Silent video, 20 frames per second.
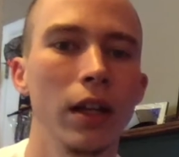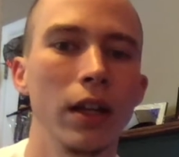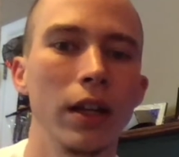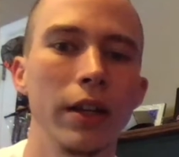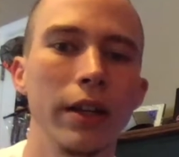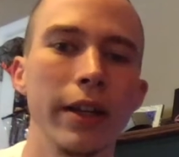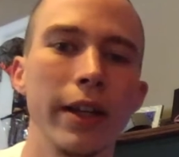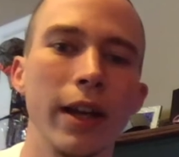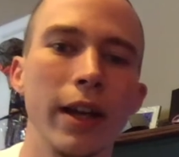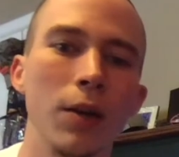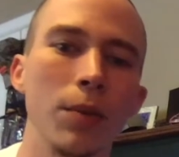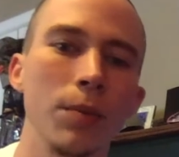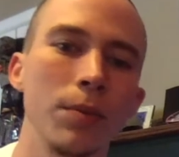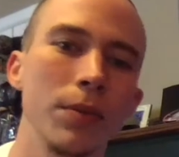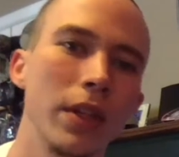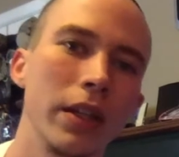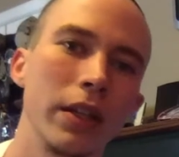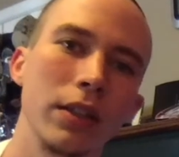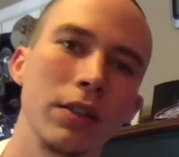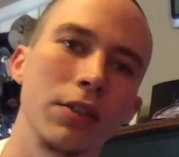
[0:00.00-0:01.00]
Now,
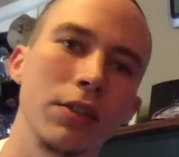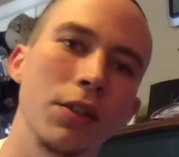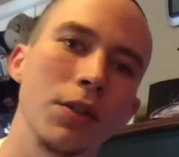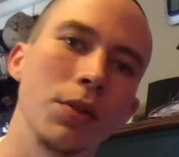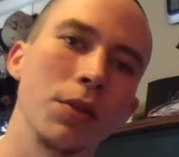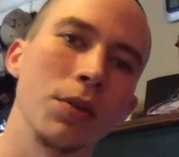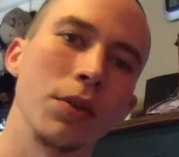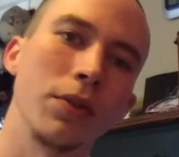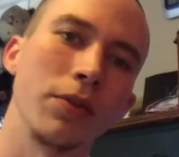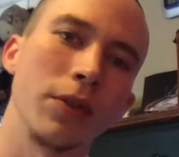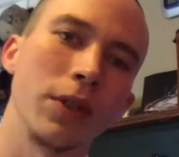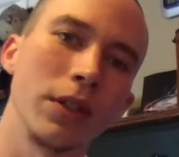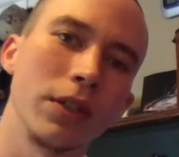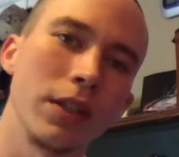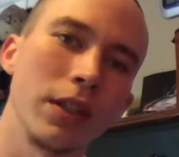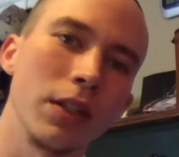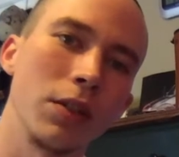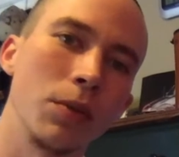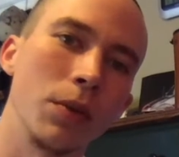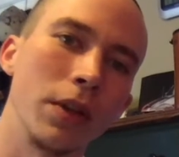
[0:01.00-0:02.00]
so the first
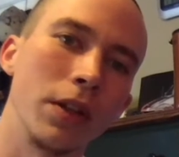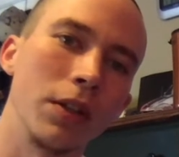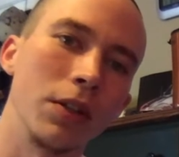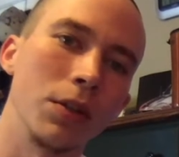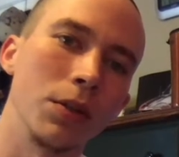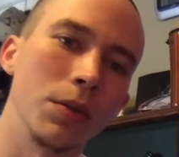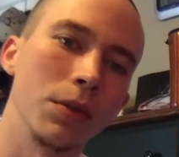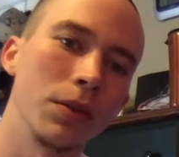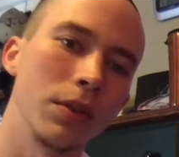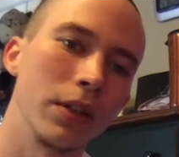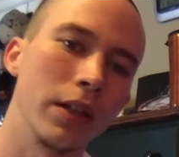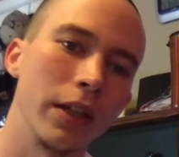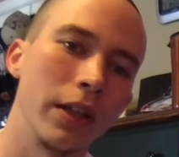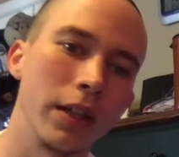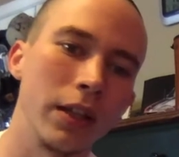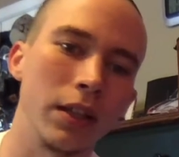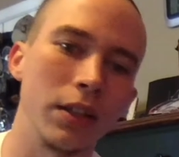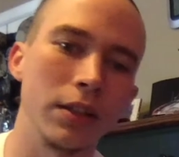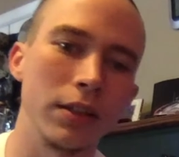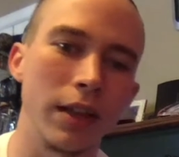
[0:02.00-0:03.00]
thing you want to do
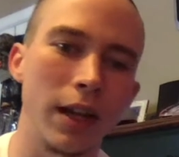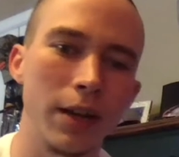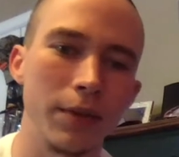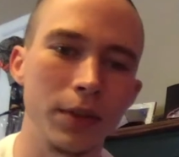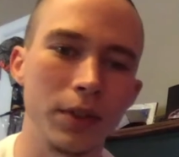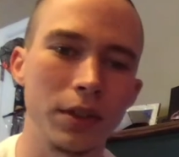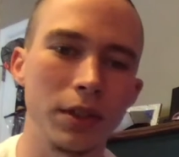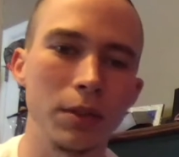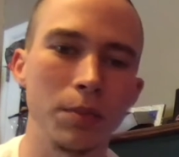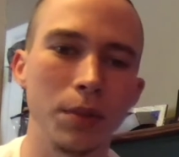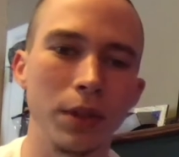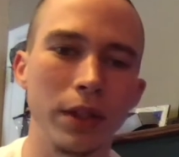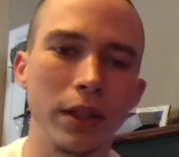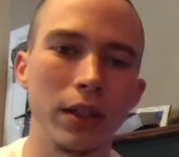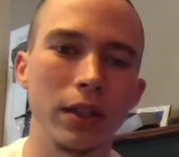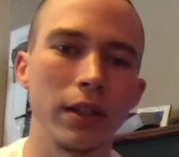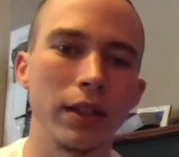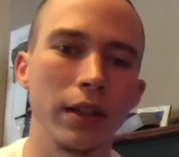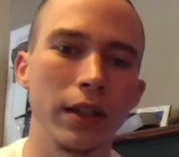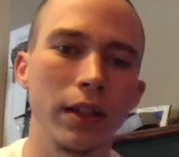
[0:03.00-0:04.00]
is obviously put
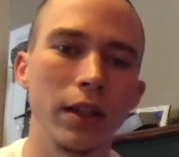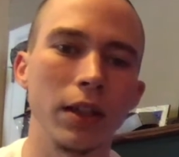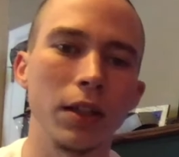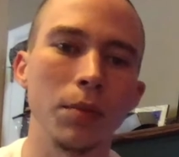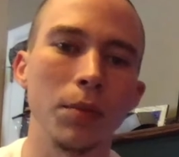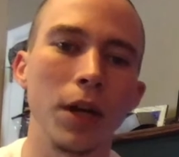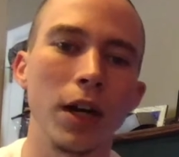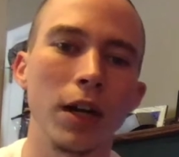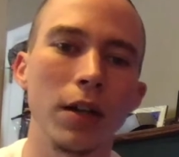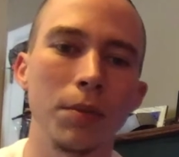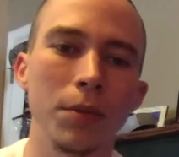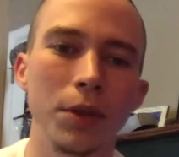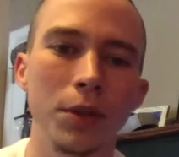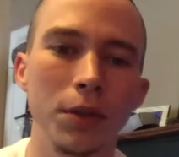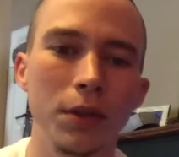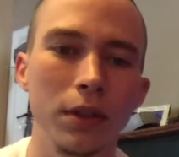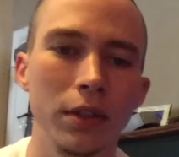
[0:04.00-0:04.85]
it in mod mode.